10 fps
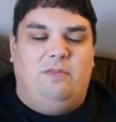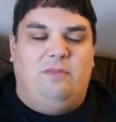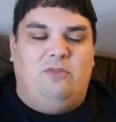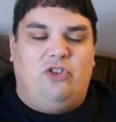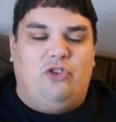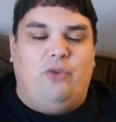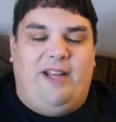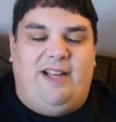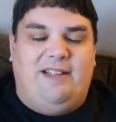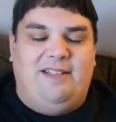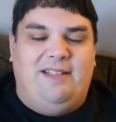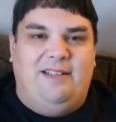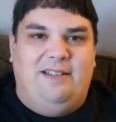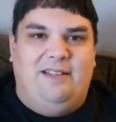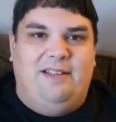strict
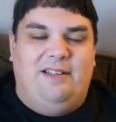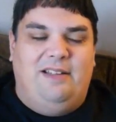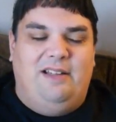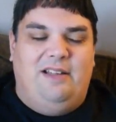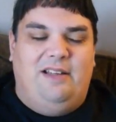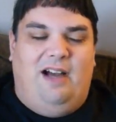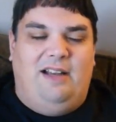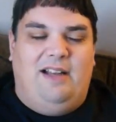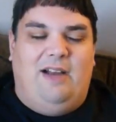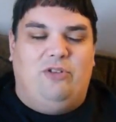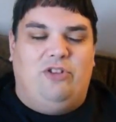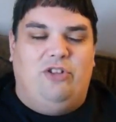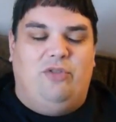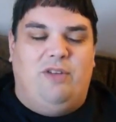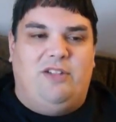on how she
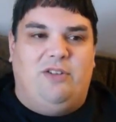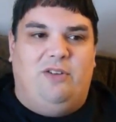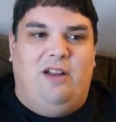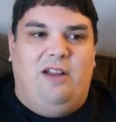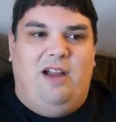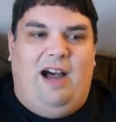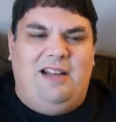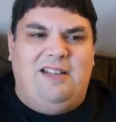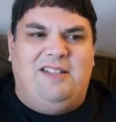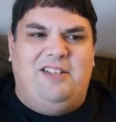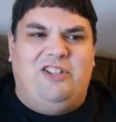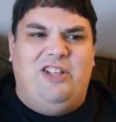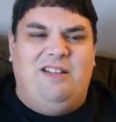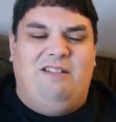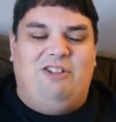treats her honestly,
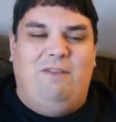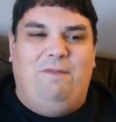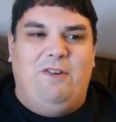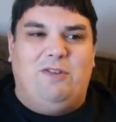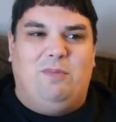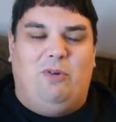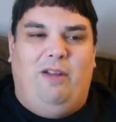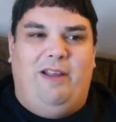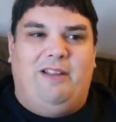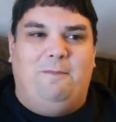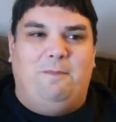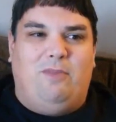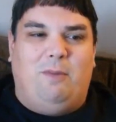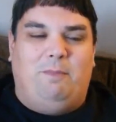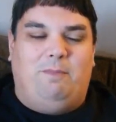she she feels more like
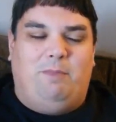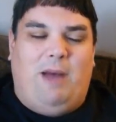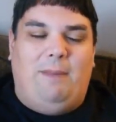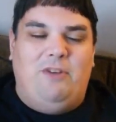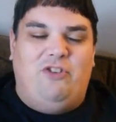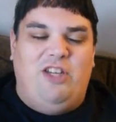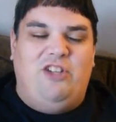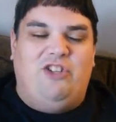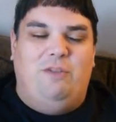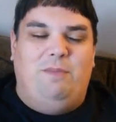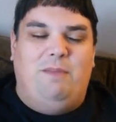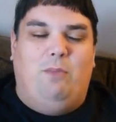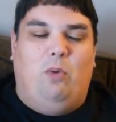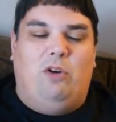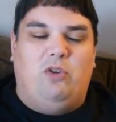Papa G should be
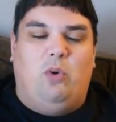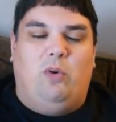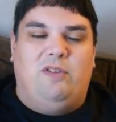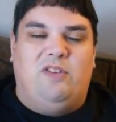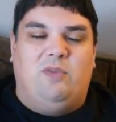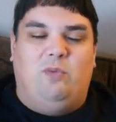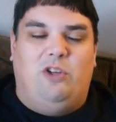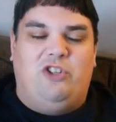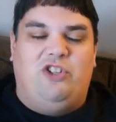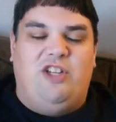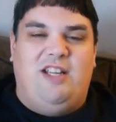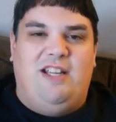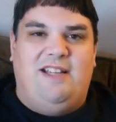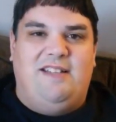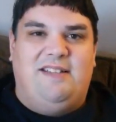more towards what
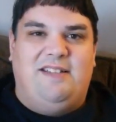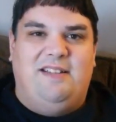she is.